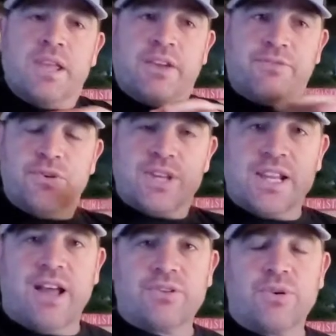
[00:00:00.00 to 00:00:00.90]
if you get
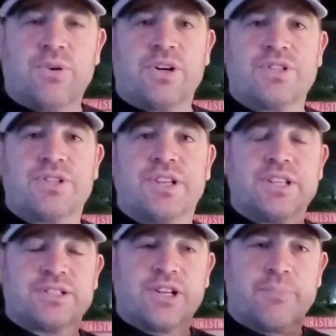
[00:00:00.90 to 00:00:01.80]
outdoors,
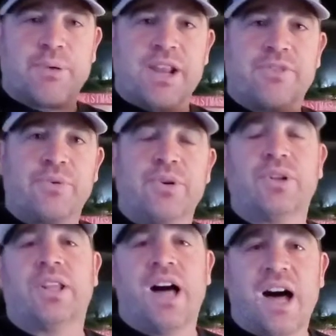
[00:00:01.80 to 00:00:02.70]
it's going to break through a
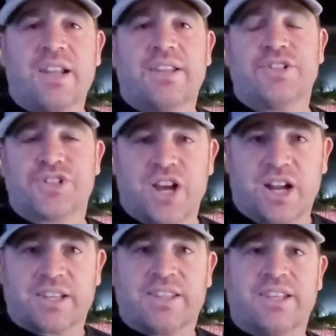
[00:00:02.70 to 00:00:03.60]
lot of the
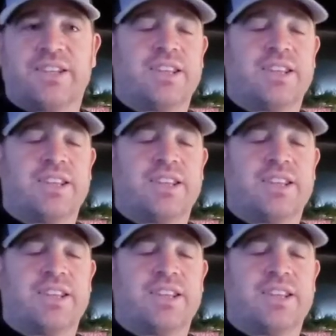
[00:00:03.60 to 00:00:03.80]
junk that